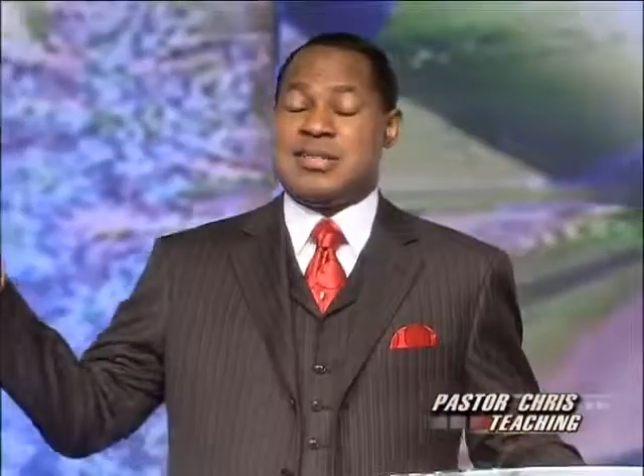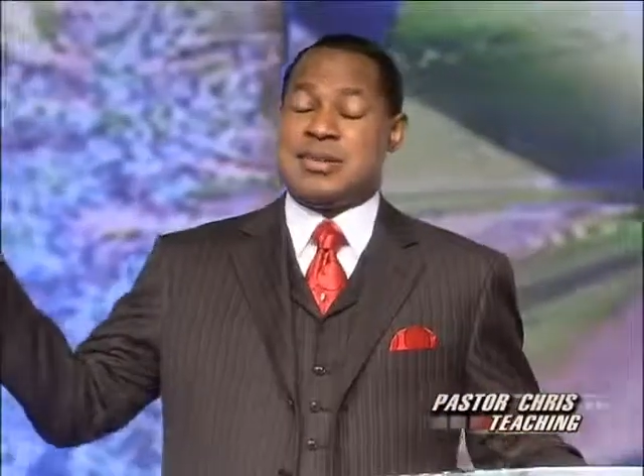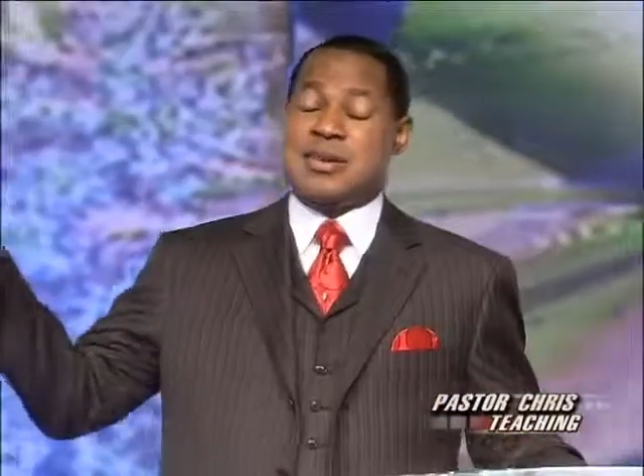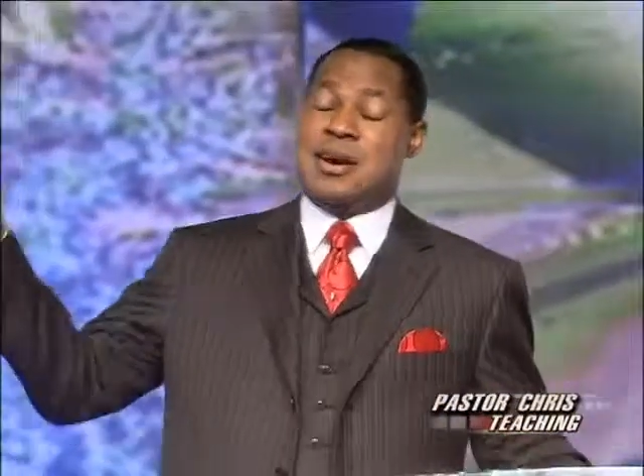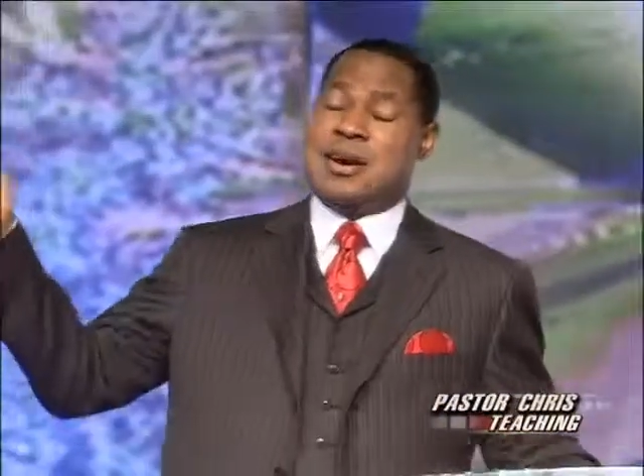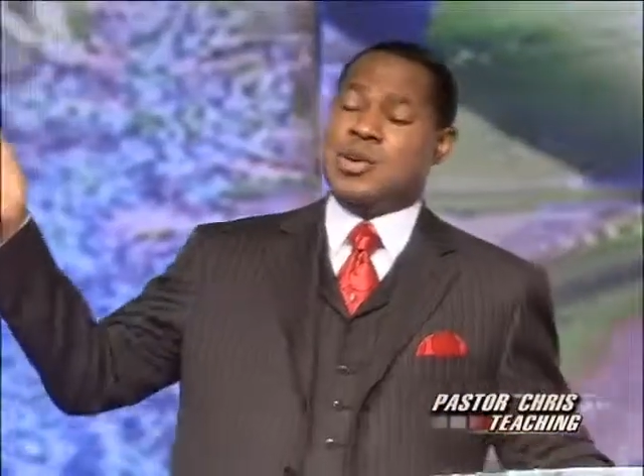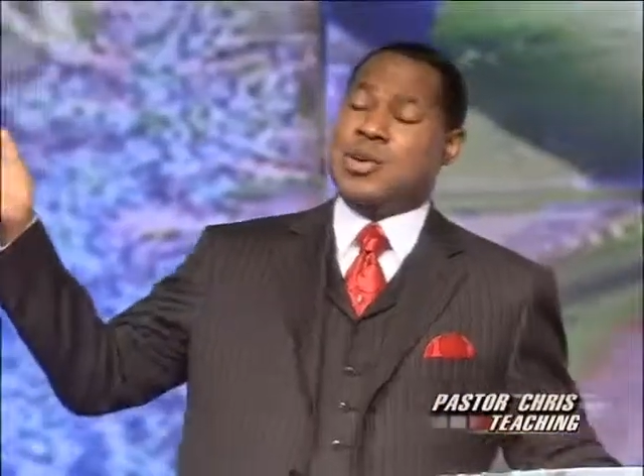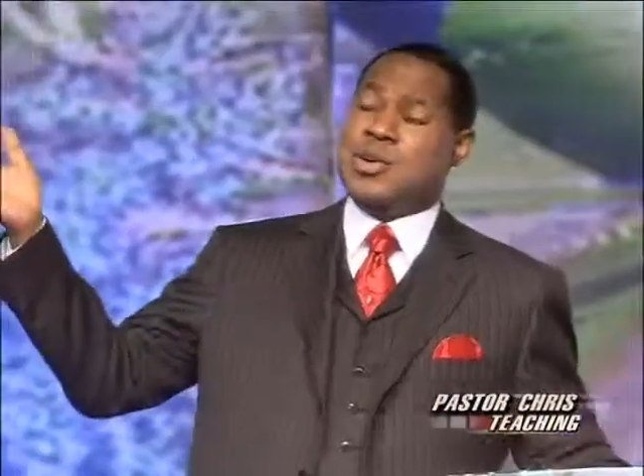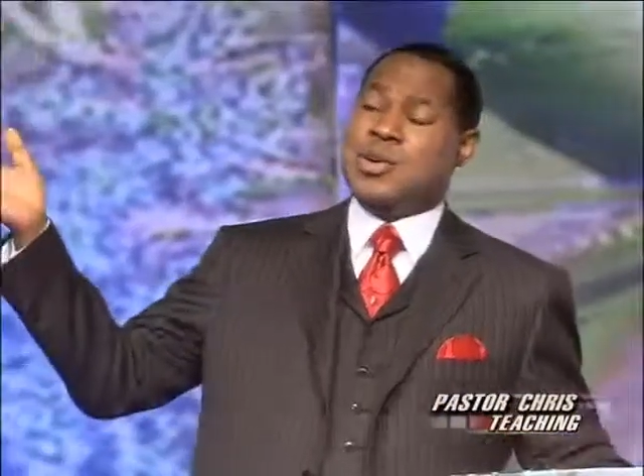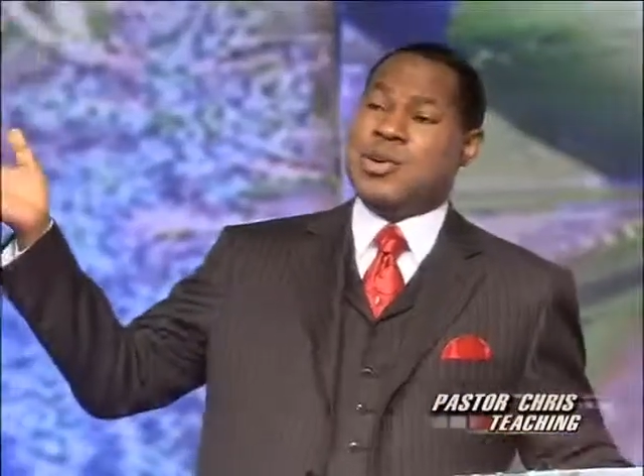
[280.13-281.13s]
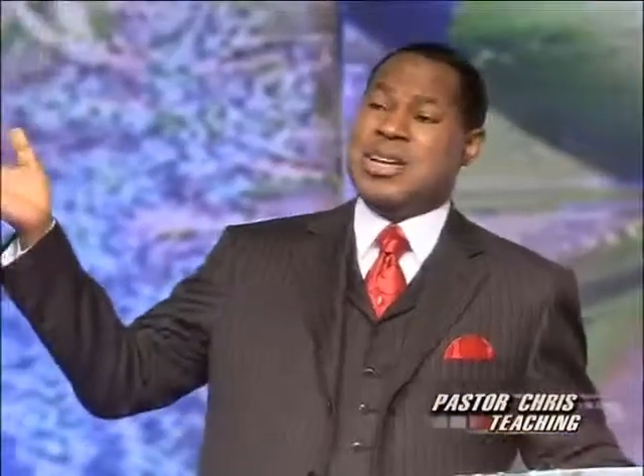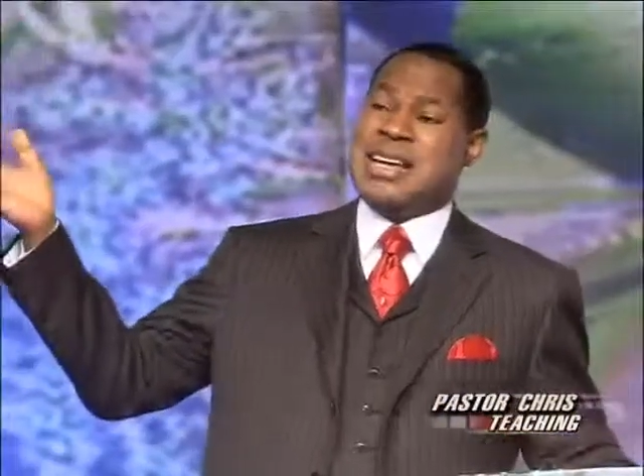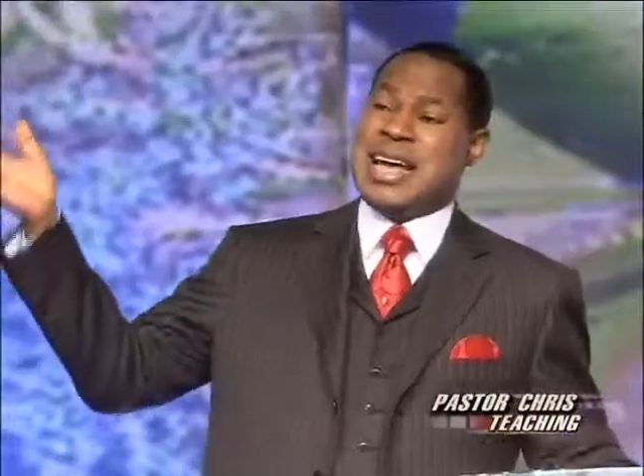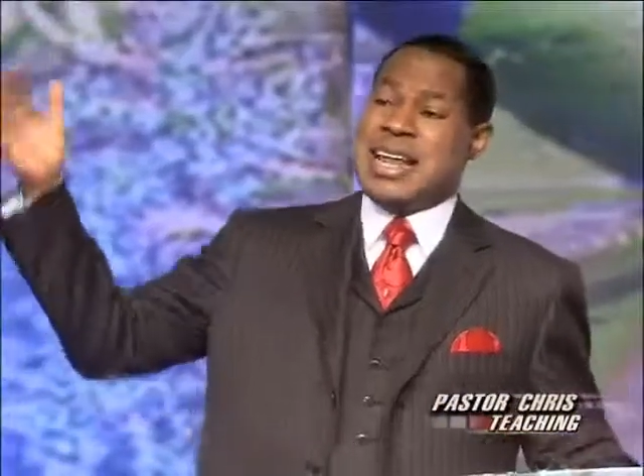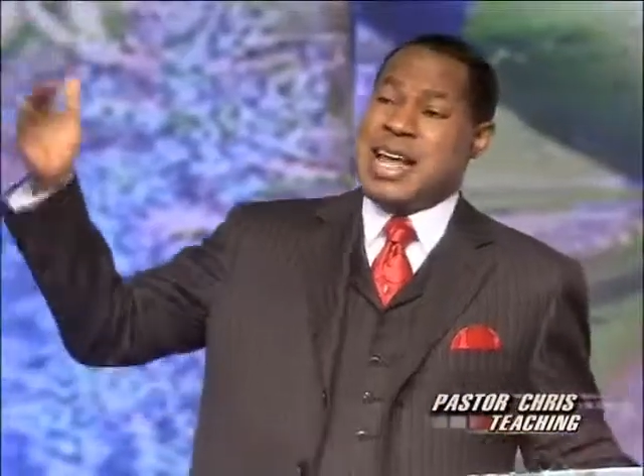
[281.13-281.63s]
It's God who
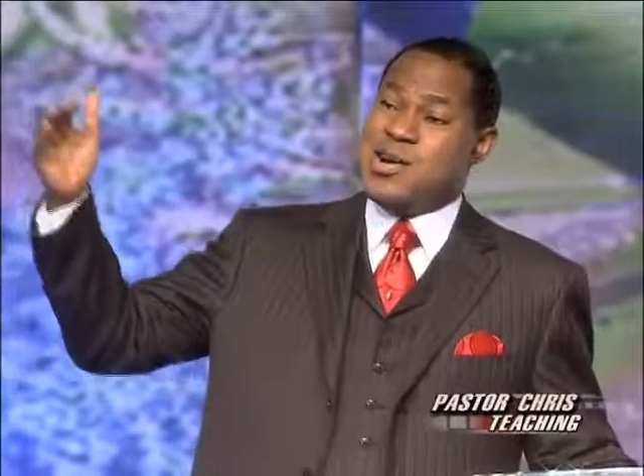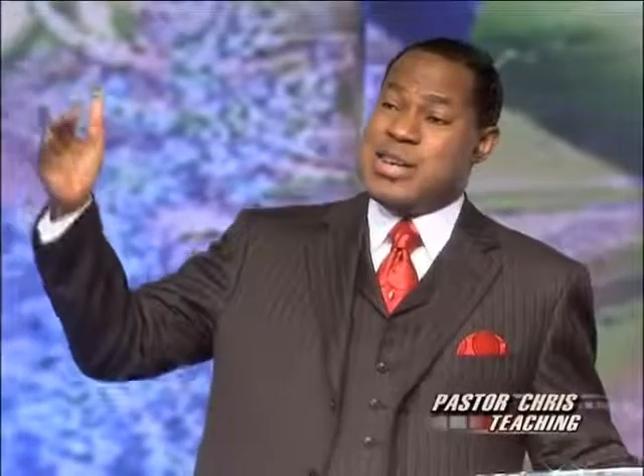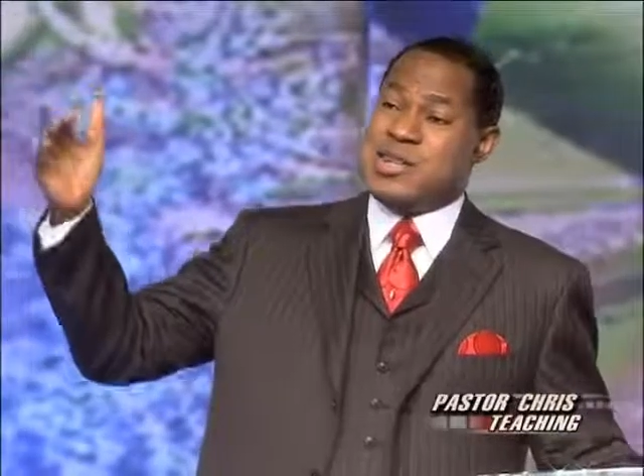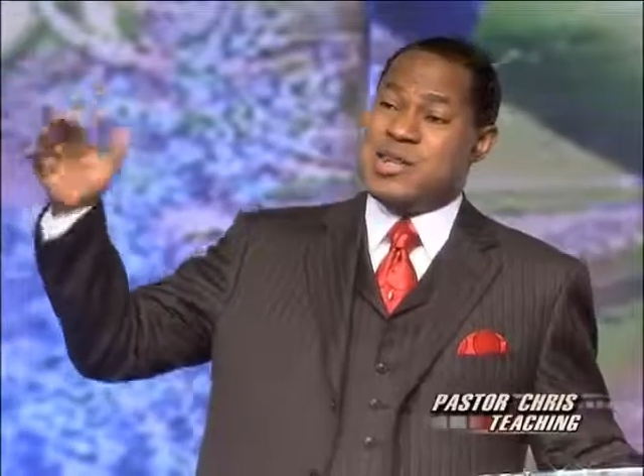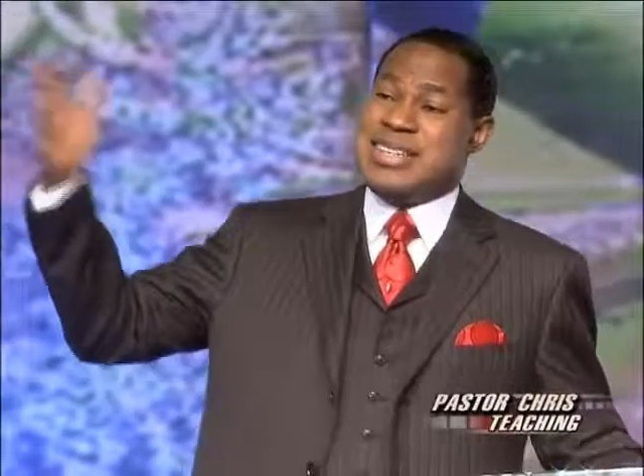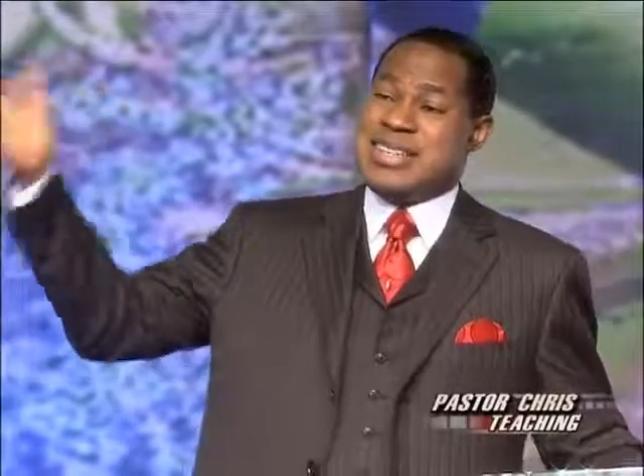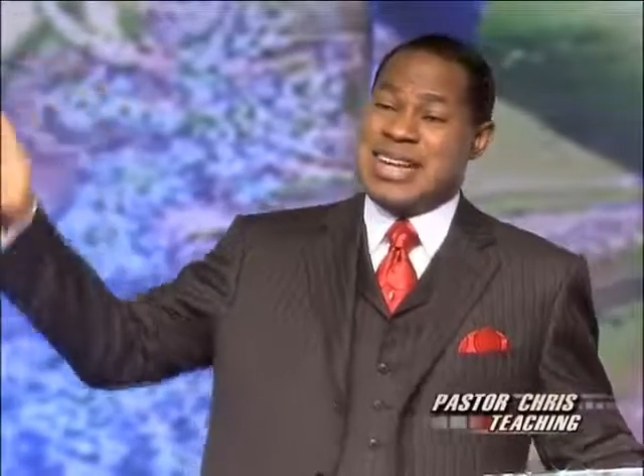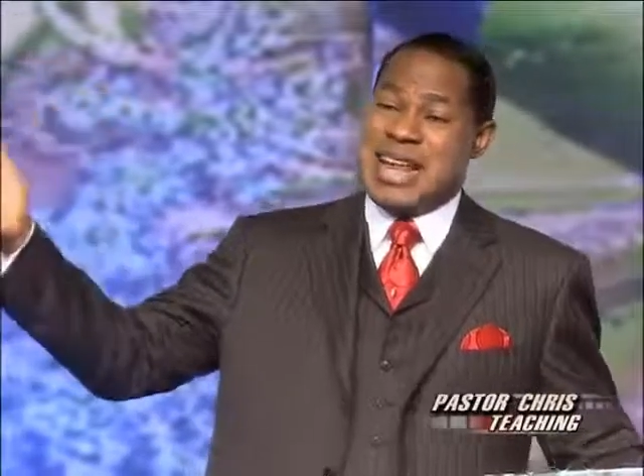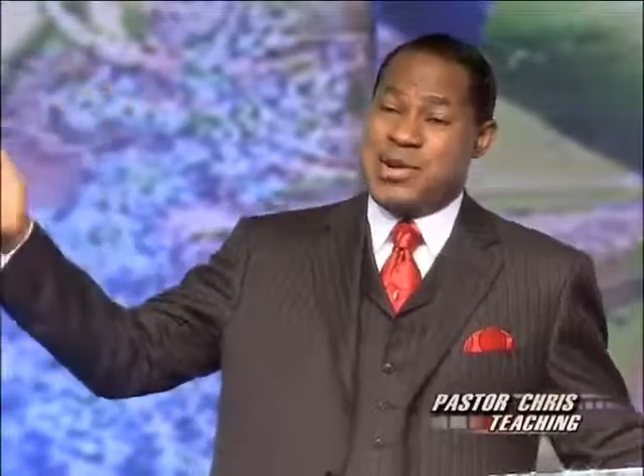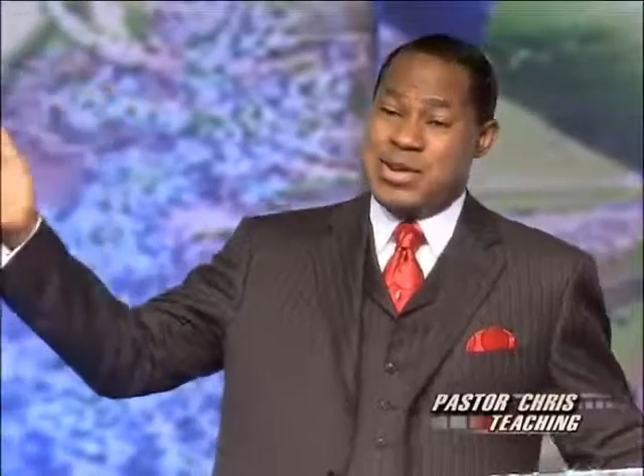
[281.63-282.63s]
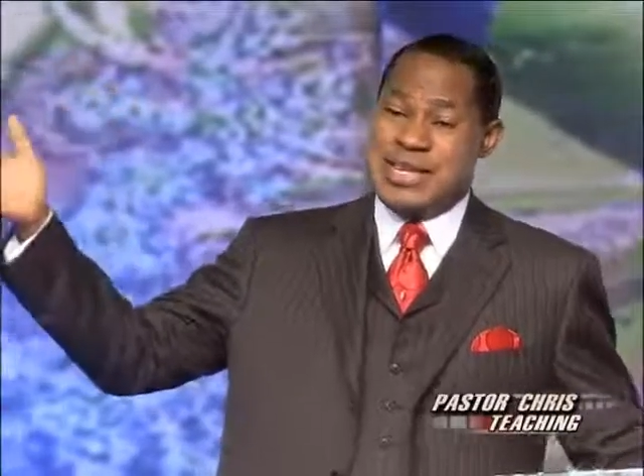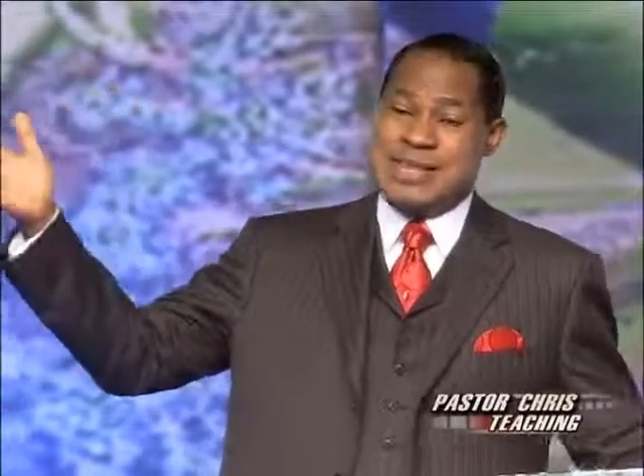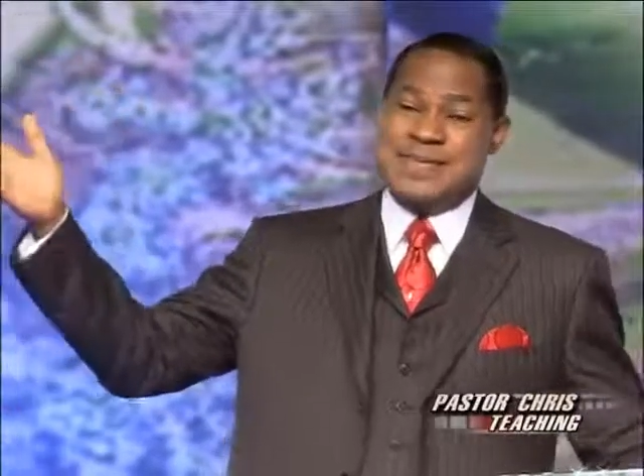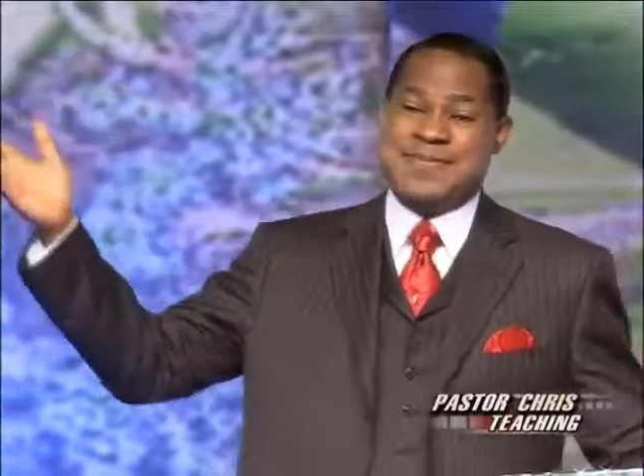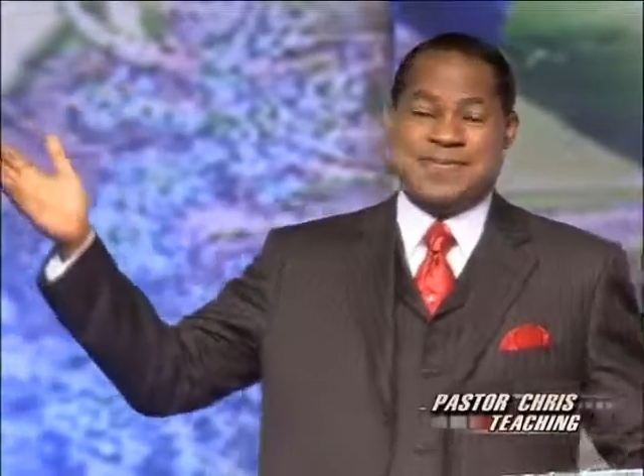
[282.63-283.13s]
allowed it or disallowed
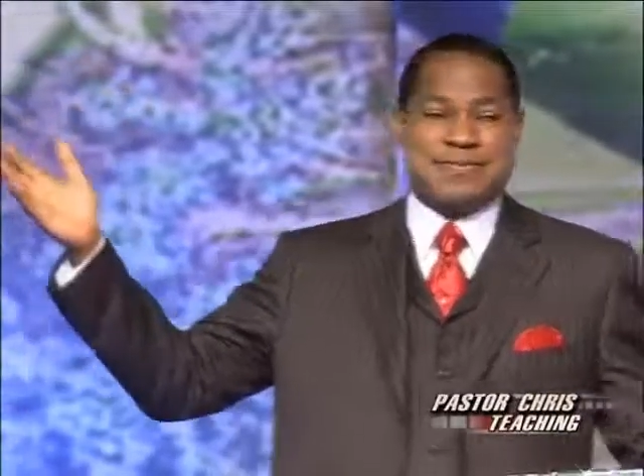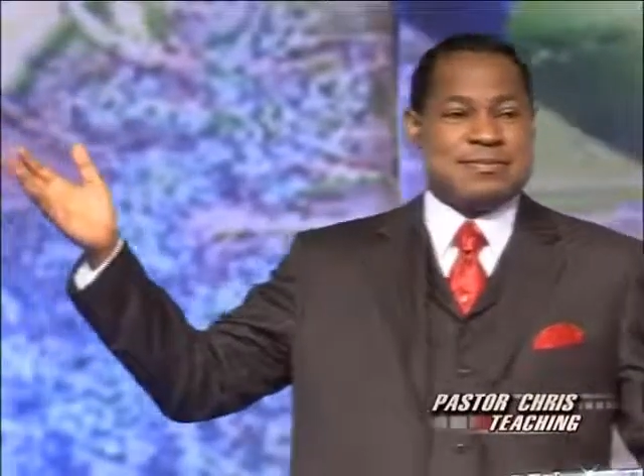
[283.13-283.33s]
it.